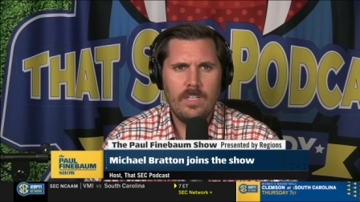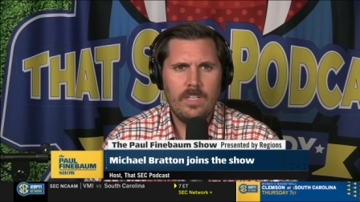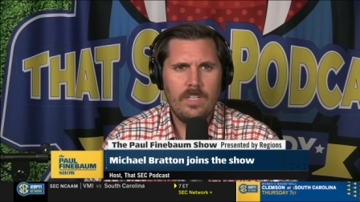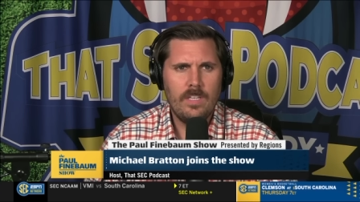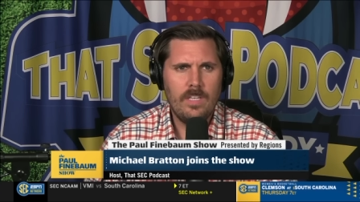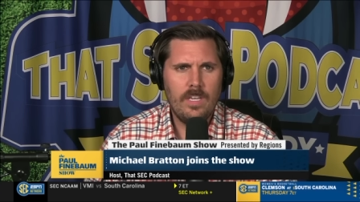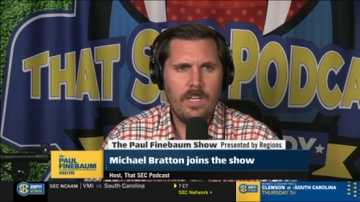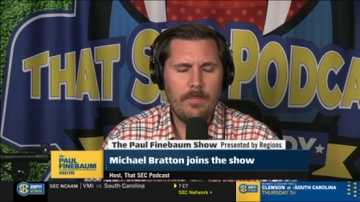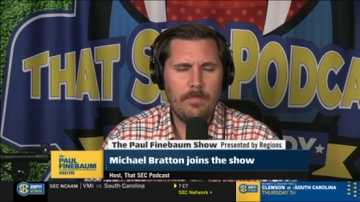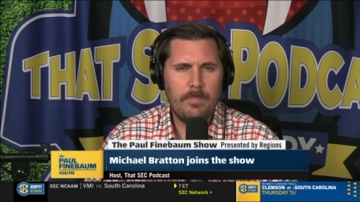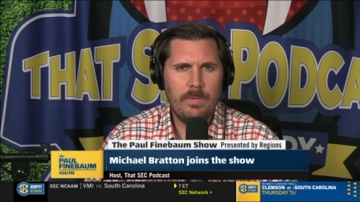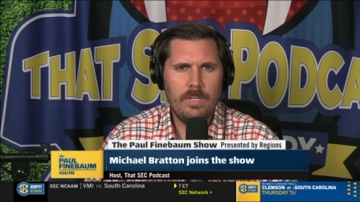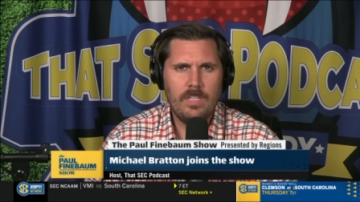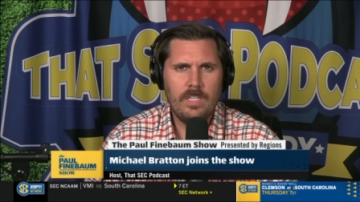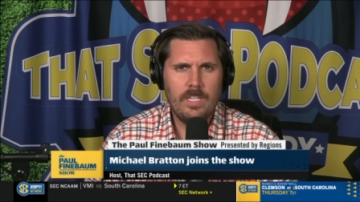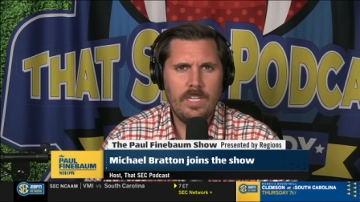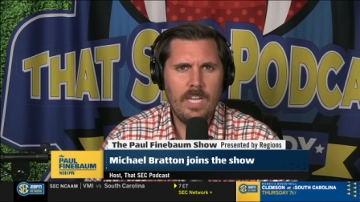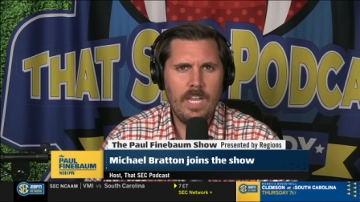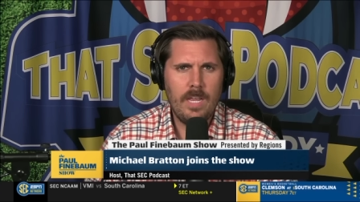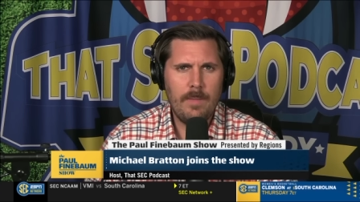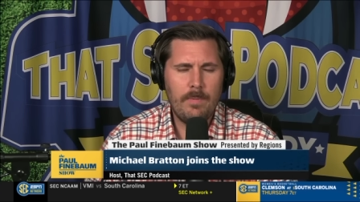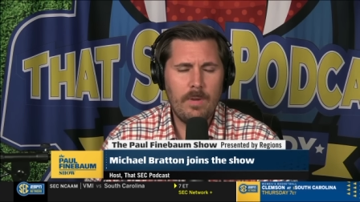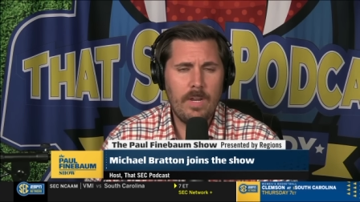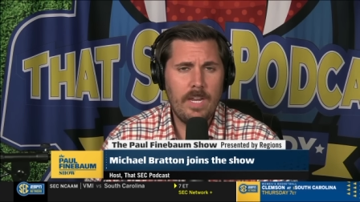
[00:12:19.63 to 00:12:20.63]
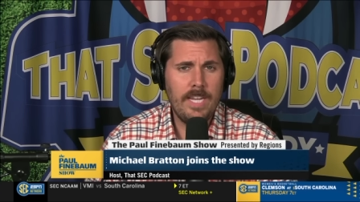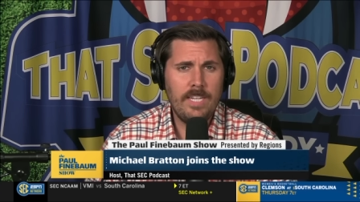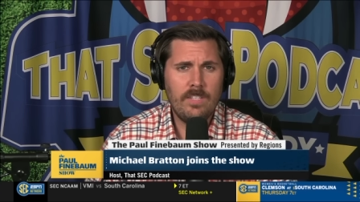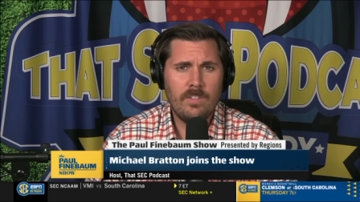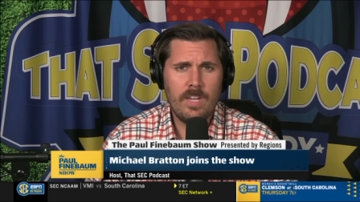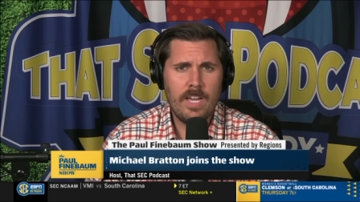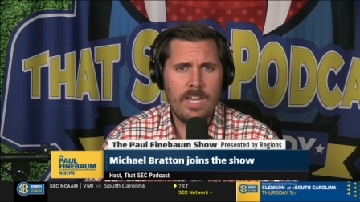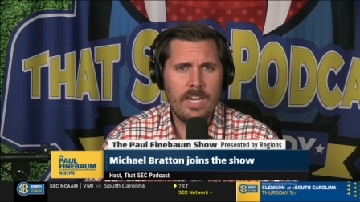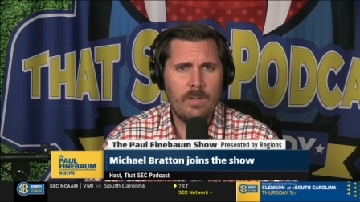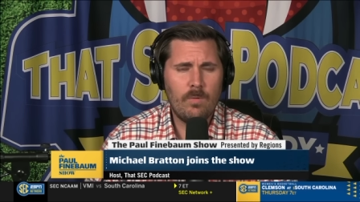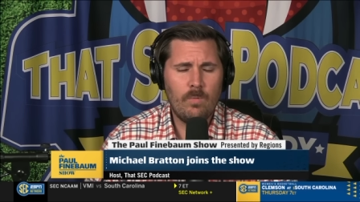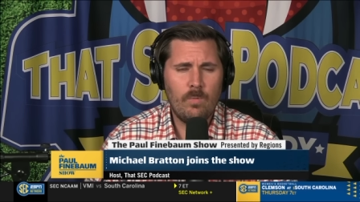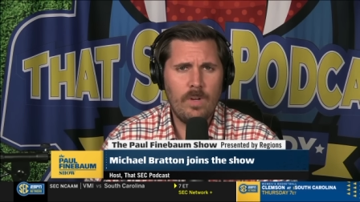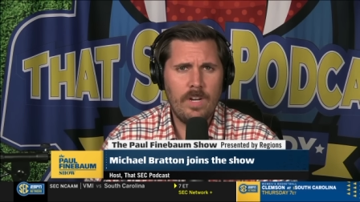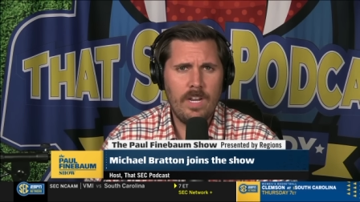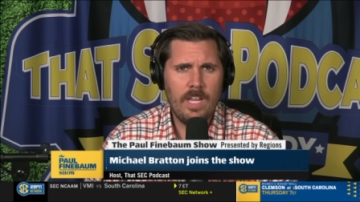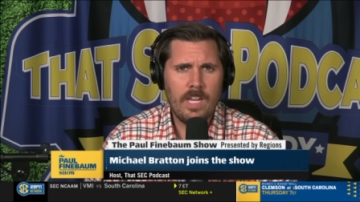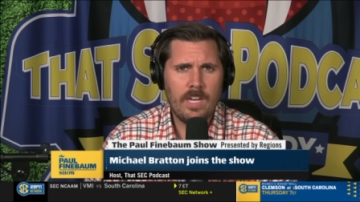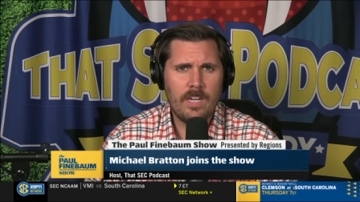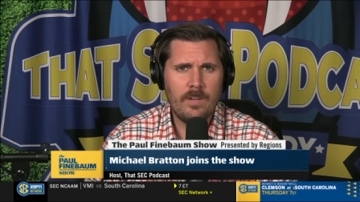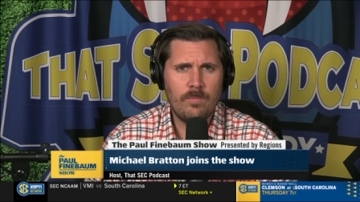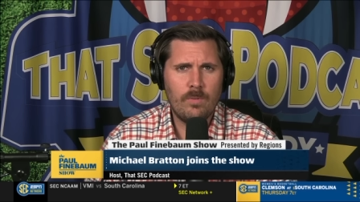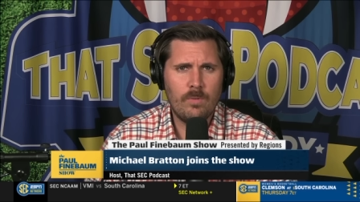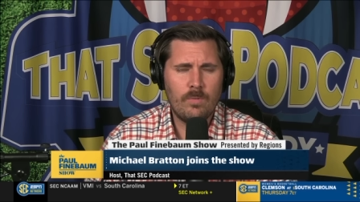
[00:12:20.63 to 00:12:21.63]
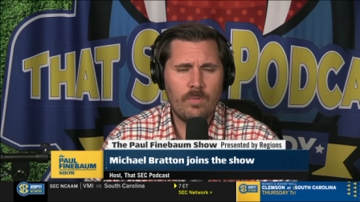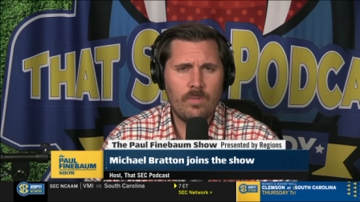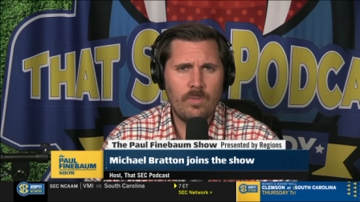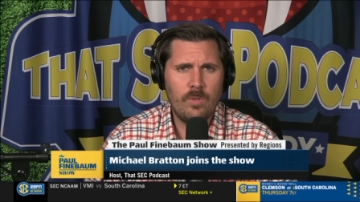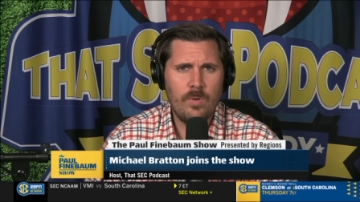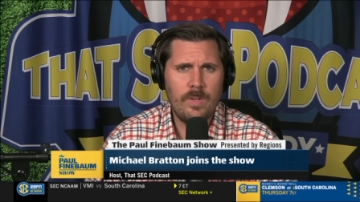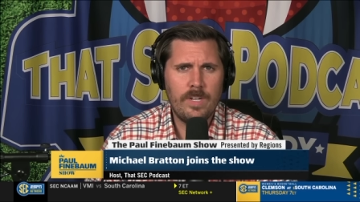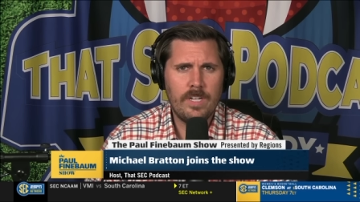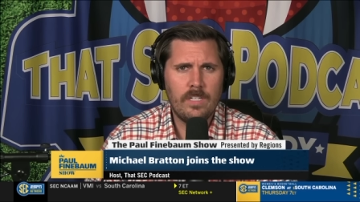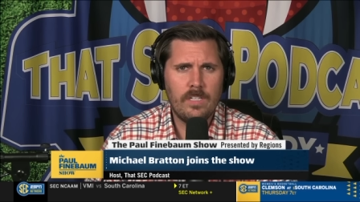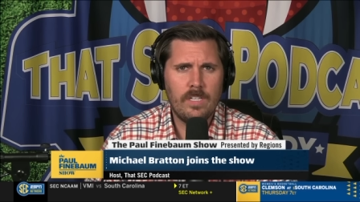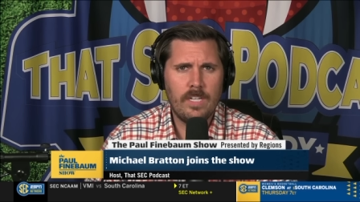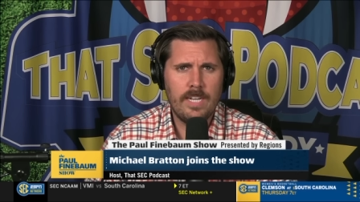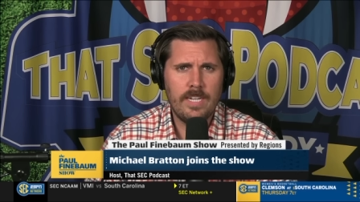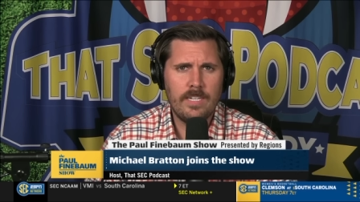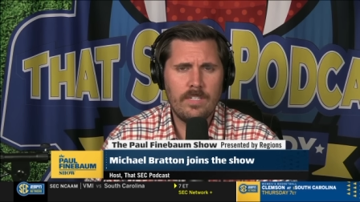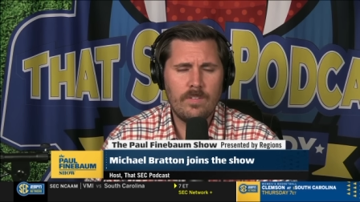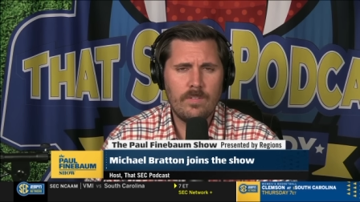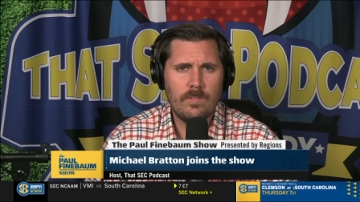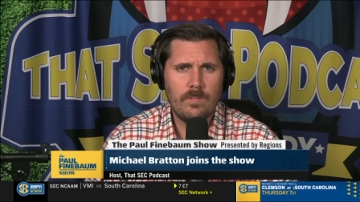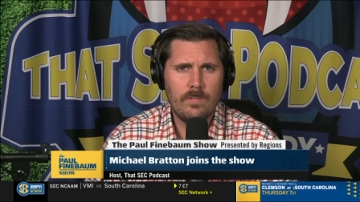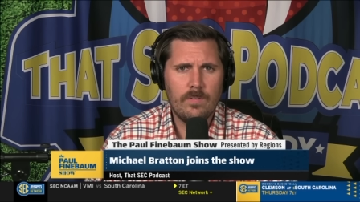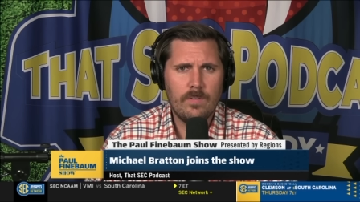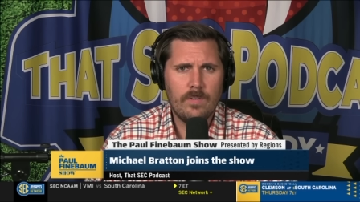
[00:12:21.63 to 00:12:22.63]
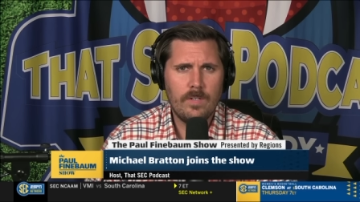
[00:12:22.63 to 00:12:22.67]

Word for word: yeah, Billy Napier, he's got a, one heck of a recruiting class.